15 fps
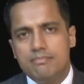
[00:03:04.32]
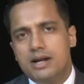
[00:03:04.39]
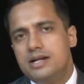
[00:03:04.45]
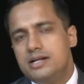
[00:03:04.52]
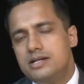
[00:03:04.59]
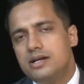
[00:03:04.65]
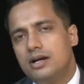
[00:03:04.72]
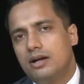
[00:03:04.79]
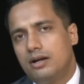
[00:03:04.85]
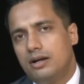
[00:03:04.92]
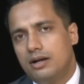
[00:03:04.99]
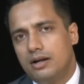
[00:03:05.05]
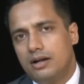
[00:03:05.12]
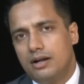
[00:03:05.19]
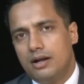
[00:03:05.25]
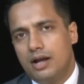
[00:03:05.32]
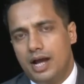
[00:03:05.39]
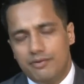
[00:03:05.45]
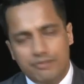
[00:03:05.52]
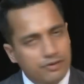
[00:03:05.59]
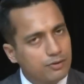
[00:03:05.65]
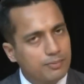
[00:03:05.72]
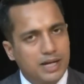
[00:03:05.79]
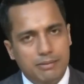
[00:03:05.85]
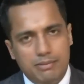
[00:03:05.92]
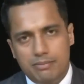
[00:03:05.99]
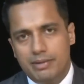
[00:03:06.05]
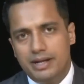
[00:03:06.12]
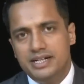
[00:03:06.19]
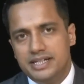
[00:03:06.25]
mentor and we have to
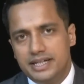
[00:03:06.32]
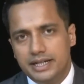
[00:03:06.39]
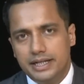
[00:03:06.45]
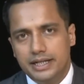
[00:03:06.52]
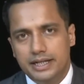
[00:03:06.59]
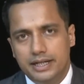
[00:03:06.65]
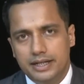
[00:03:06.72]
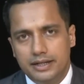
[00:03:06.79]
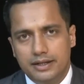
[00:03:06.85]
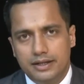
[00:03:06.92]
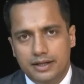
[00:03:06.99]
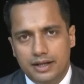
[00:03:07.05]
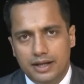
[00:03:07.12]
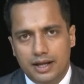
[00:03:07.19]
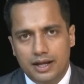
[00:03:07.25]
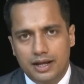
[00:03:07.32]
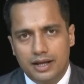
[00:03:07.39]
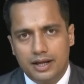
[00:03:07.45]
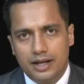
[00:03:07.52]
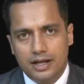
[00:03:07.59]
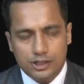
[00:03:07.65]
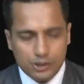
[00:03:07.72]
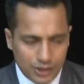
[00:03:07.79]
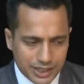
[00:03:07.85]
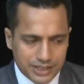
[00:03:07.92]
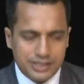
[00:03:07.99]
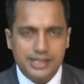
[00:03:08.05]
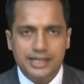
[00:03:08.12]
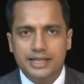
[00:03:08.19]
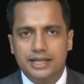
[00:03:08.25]
become a mentee. So
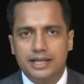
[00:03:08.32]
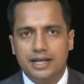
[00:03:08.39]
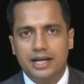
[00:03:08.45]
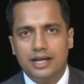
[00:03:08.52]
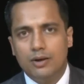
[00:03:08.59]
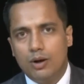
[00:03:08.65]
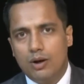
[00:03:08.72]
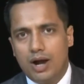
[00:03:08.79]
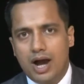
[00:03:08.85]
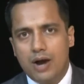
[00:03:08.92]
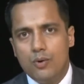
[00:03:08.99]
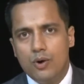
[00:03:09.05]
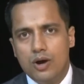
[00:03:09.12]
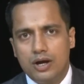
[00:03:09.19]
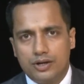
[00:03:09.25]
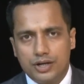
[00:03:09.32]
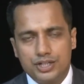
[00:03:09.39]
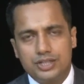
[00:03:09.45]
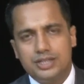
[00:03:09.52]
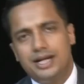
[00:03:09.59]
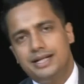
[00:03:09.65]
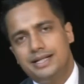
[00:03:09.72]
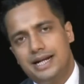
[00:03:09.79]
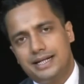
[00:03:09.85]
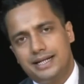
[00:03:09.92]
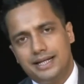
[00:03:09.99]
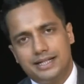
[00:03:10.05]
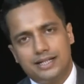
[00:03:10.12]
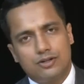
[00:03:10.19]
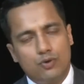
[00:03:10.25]
let's see how Krishna is
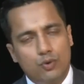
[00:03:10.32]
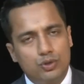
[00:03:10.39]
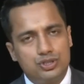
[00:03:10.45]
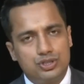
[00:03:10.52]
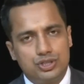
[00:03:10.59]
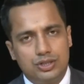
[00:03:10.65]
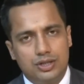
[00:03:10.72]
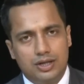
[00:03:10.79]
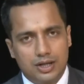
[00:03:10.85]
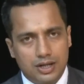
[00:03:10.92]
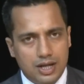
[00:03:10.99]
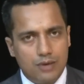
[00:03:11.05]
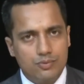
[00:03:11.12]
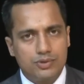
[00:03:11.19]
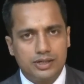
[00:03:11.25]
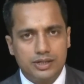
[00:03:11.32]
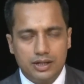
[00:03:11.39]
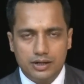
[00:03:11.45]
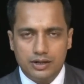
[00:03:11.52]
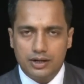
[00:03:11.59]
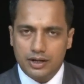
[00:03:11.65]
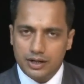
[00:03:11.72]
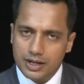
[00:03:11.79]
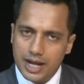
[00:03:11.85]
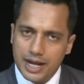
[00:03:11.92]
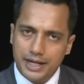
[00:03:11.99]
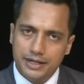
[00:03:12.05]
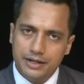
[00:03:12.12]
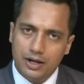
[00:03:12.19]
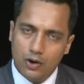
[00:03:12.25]
acting as a coach, counselor,
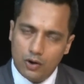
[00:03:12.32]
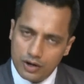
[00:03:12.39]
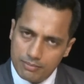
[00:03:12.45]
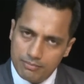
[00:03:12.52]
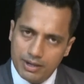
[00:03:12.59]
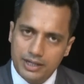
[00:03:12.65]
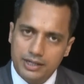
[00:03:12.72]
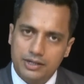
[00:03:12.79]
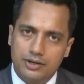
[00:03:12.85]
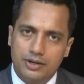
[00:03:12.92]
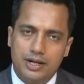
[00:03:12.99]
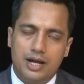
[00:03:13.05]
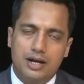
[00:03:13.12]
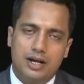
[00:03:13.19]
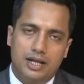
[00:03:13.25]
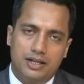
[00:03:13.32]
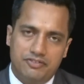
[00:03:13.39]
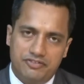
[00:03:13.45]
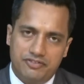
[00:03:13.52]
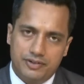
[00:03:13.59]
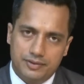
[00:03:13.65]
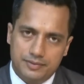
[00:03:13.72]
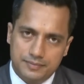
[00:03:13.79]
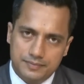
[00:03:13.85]
guide or a mentor in our life.